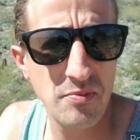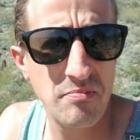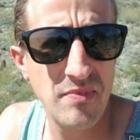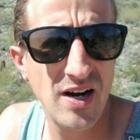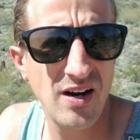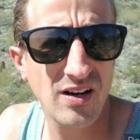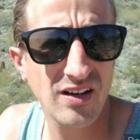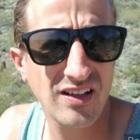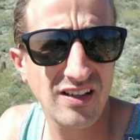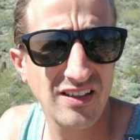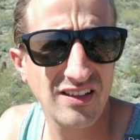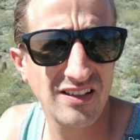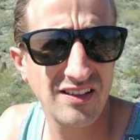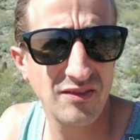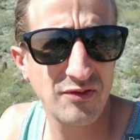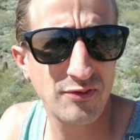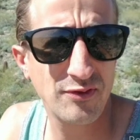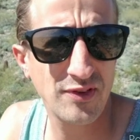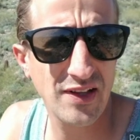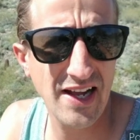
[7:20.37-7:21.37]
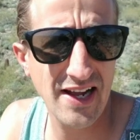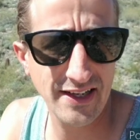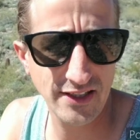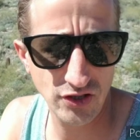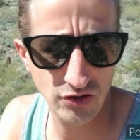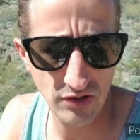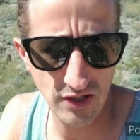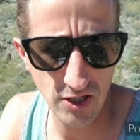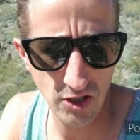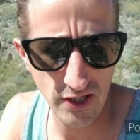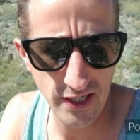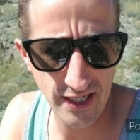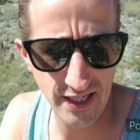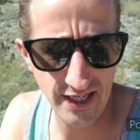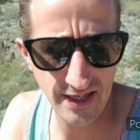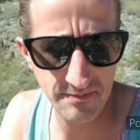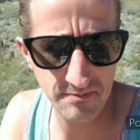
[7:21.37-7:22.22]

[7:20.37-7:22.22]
American Flag Trailhead